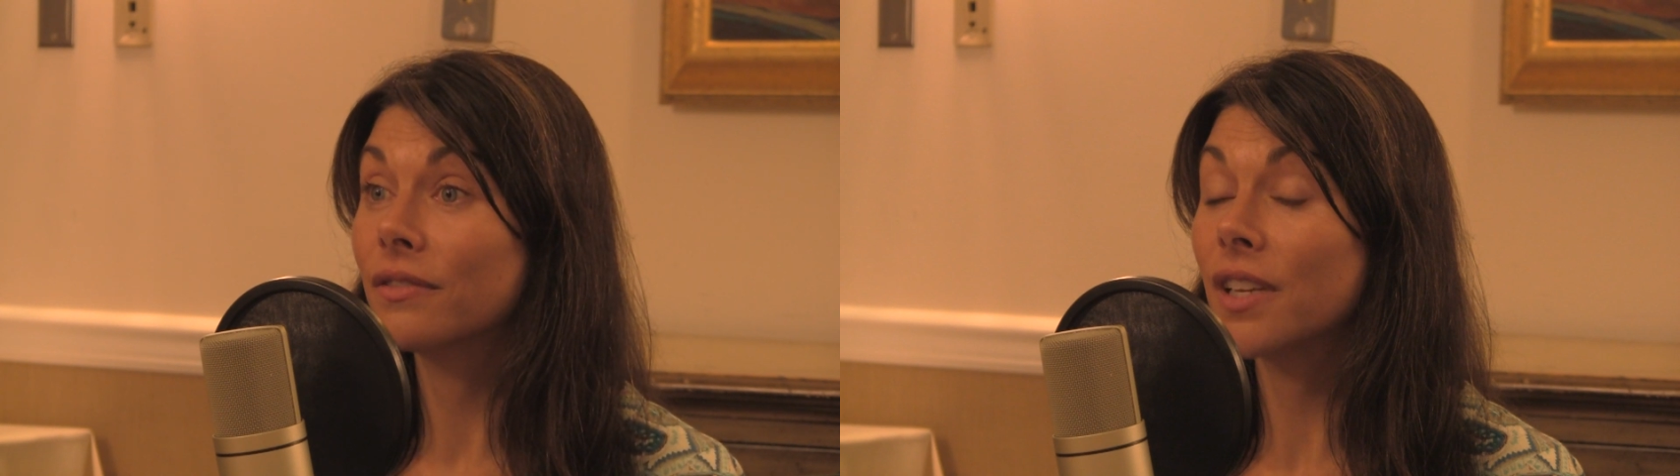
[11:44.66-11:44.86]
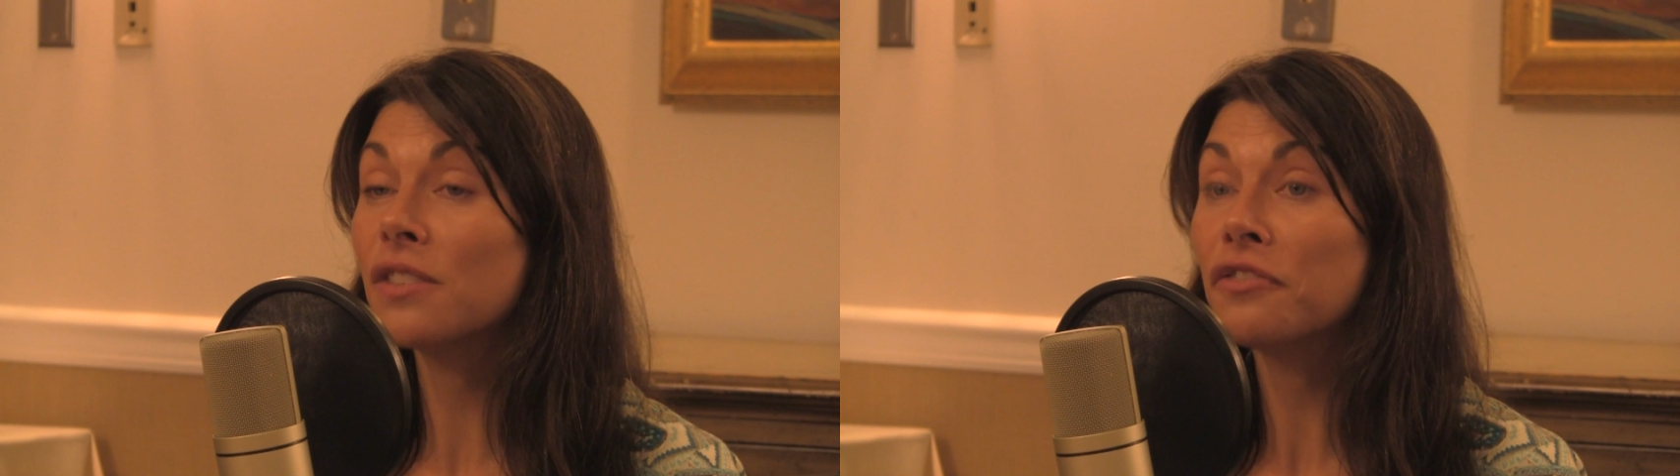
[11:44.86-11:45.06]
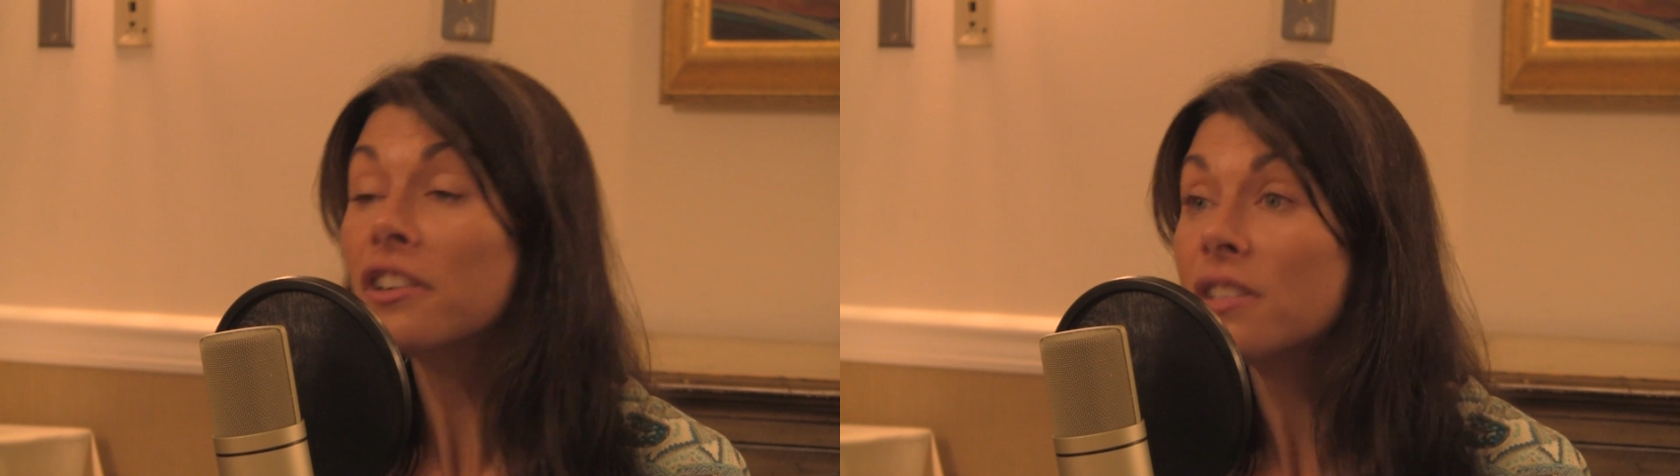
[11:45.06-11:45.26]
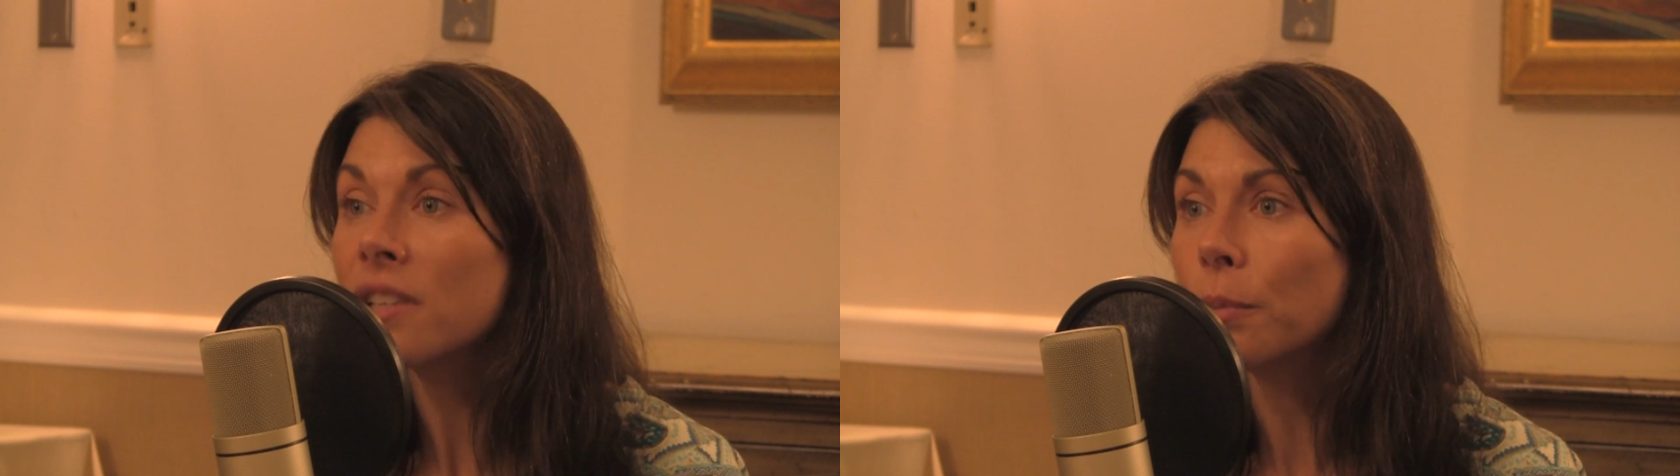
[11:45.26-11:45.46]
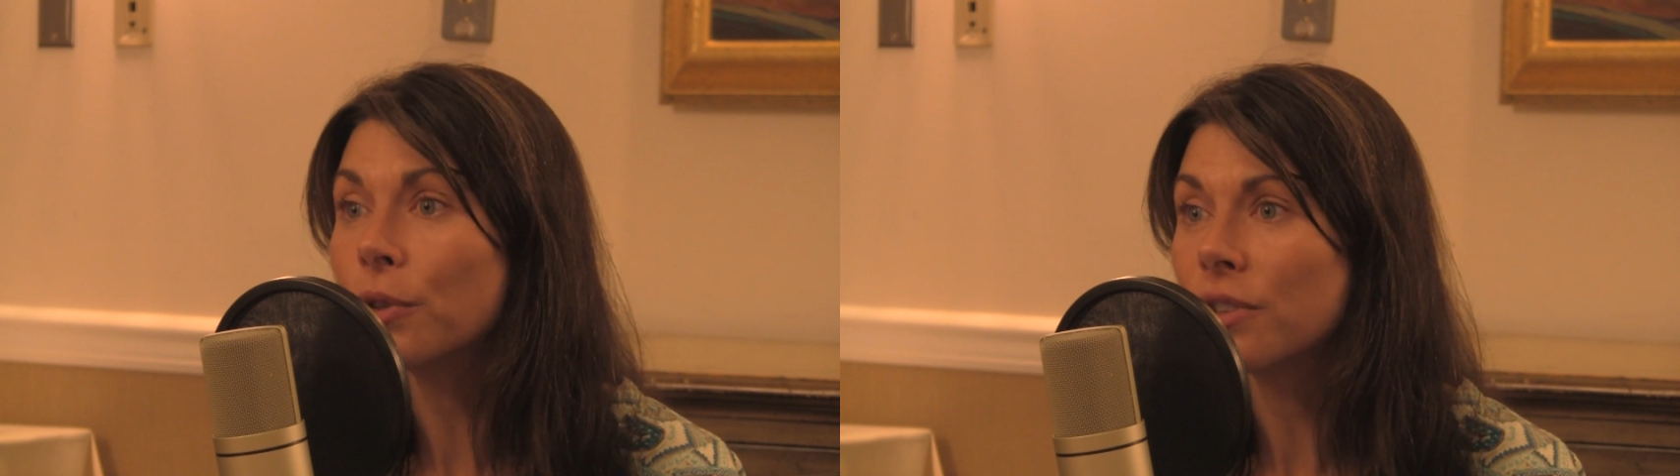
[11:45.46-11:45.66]
It's very
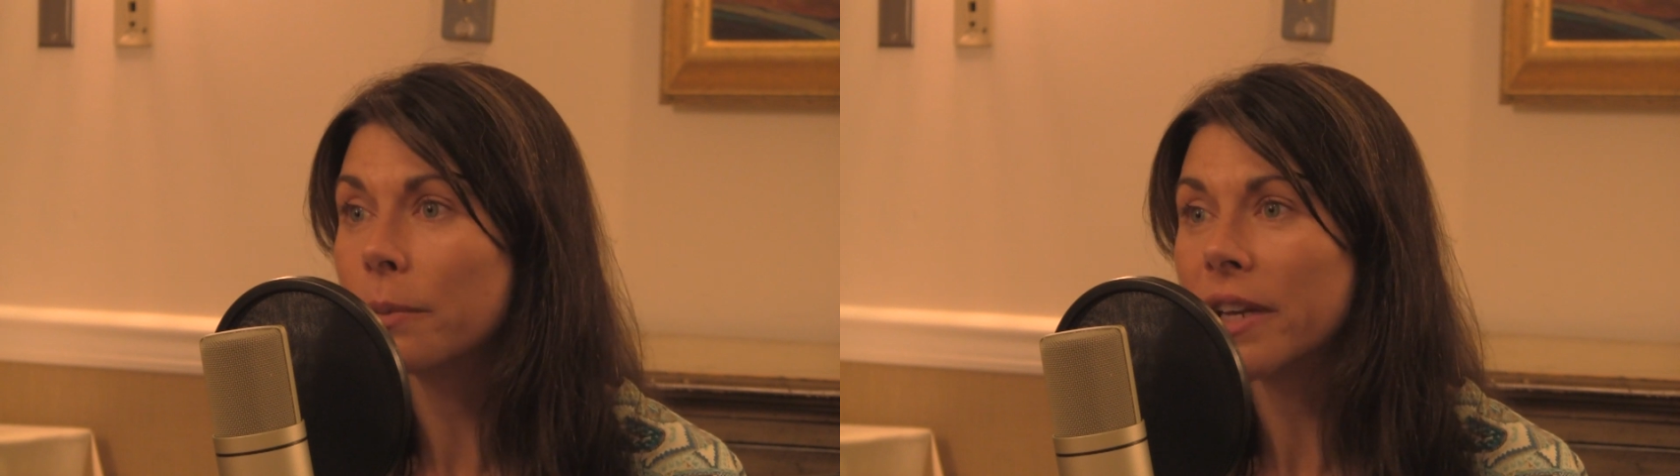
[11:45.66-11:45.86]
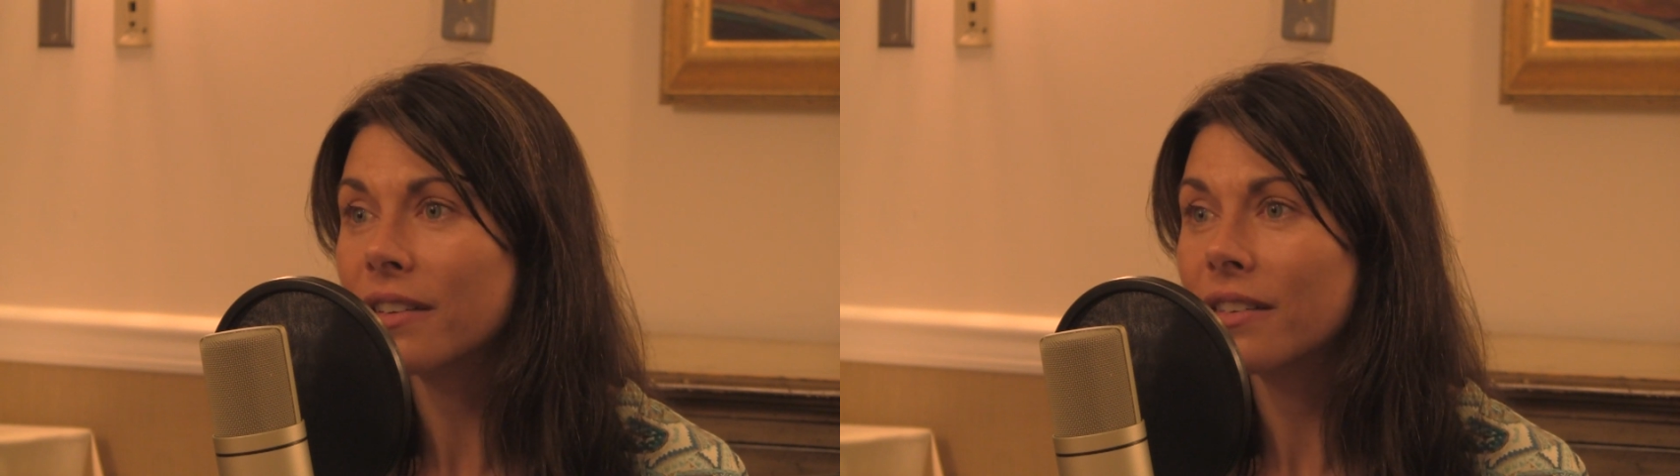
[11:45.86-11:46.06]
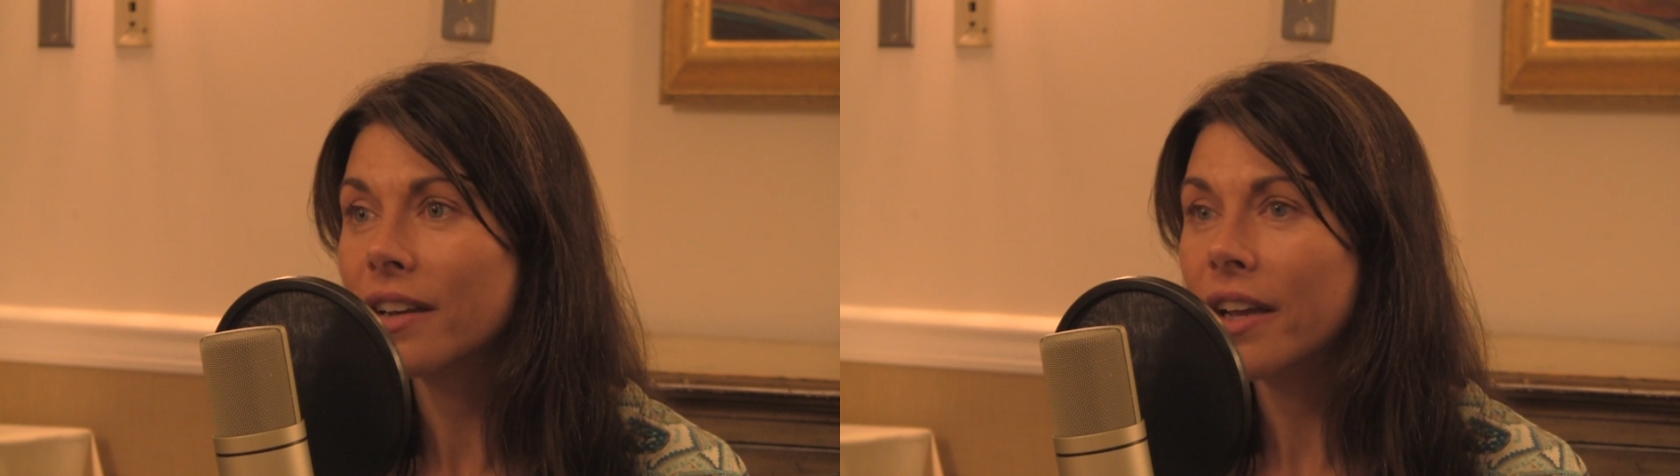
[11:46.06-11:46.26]
simple to me.